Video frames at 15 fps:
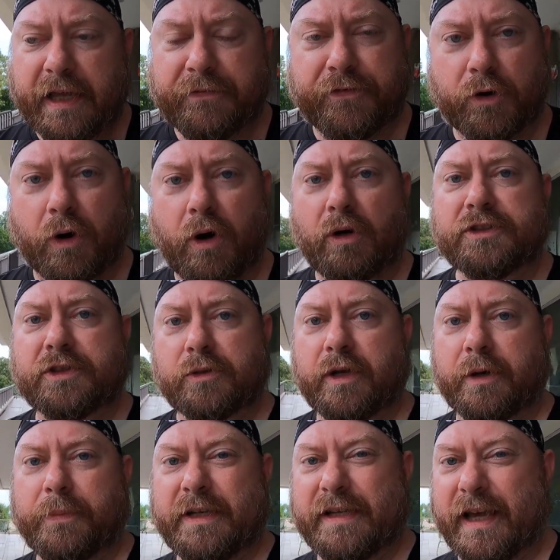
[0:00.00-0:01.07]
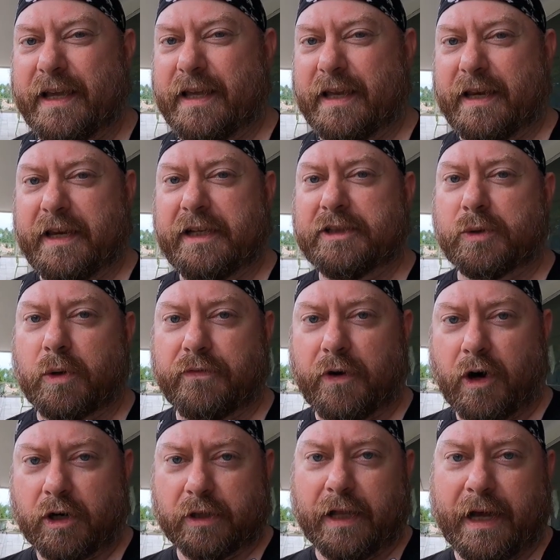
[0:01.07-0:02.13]
If you're also going to be taking any sort of
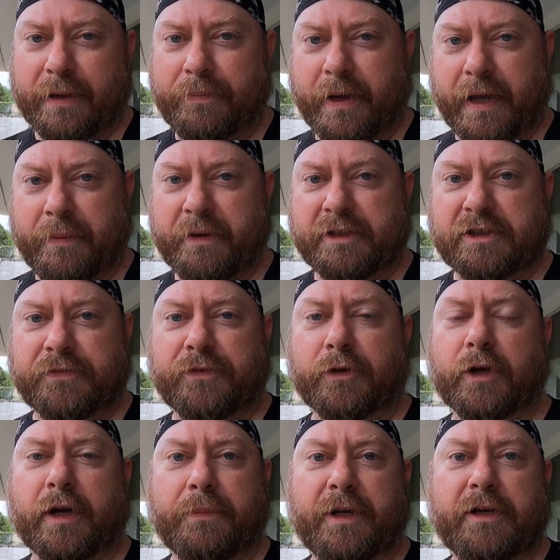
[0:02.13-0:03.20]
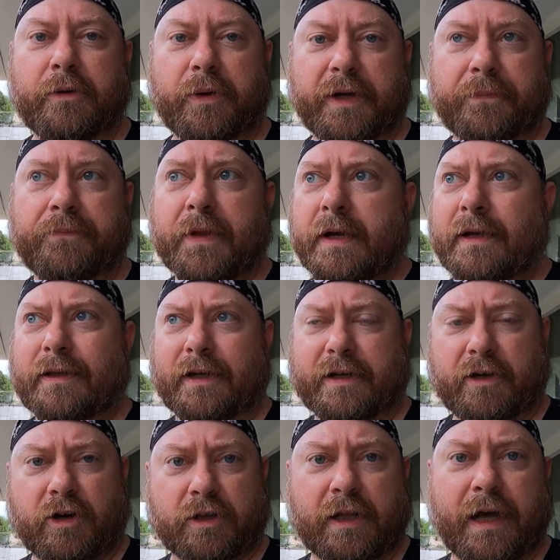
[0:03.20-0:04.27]
online payments, if you're going to be doing like
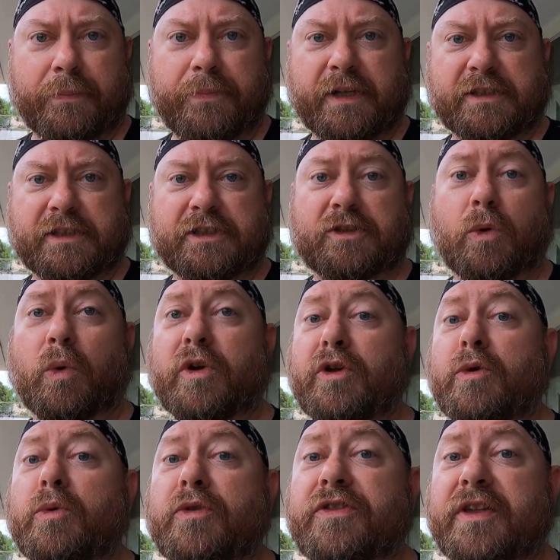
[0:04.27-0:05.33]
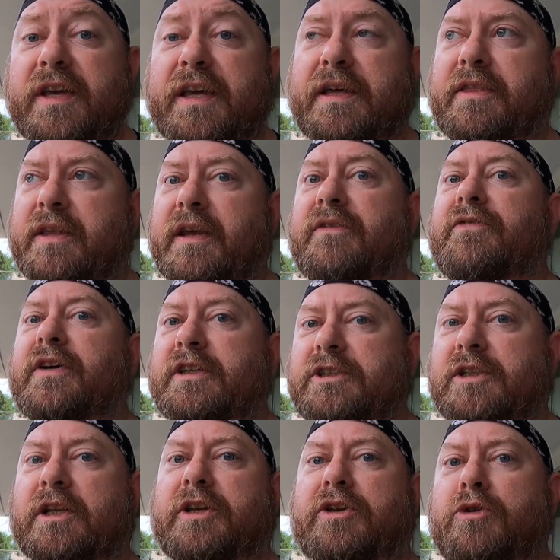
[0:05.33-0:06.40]
an online business, or you think that
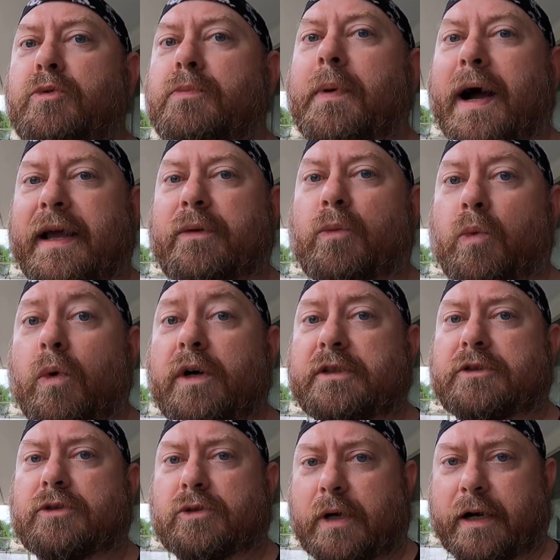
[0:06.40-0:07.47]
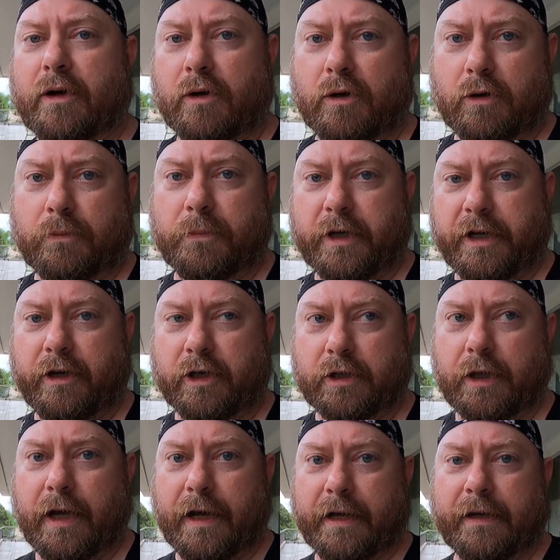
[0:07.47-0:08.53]
eventually you might want to try to earn money
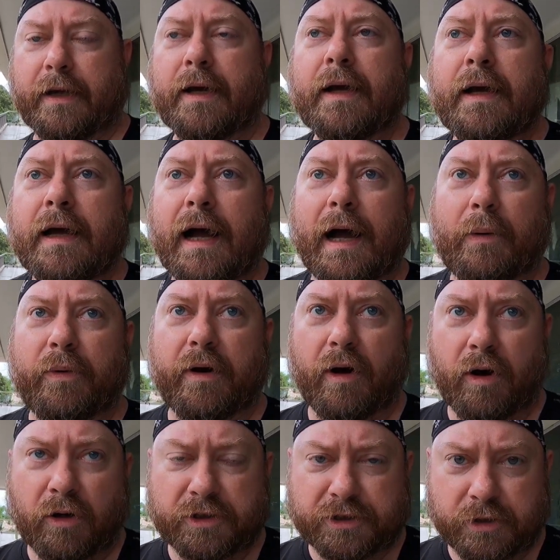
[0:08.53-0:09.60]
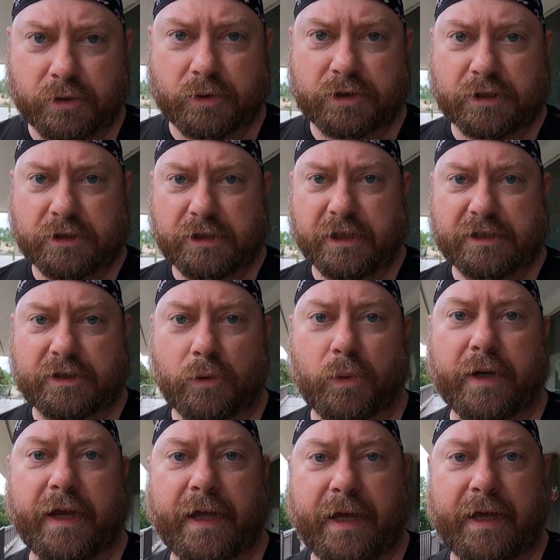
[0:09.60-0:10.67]
online, I would also suggest
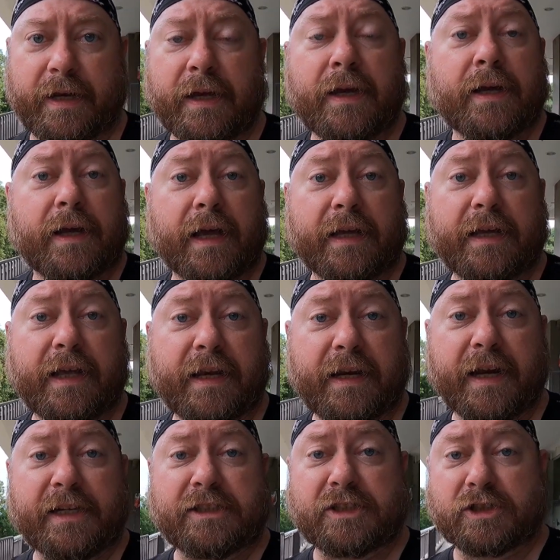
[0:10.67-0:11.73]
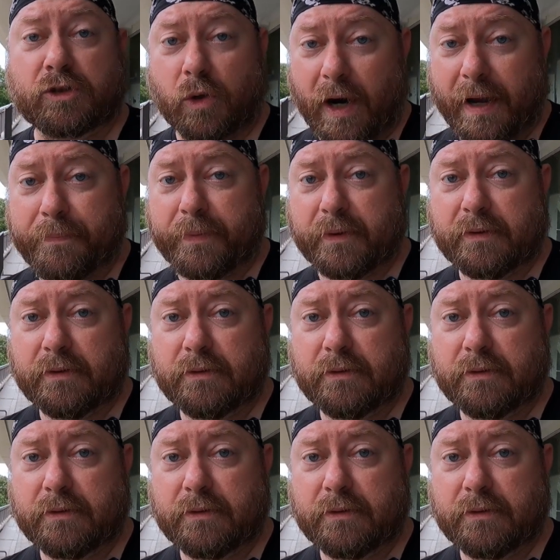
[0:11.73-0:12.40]
going ahead and getting a Stripe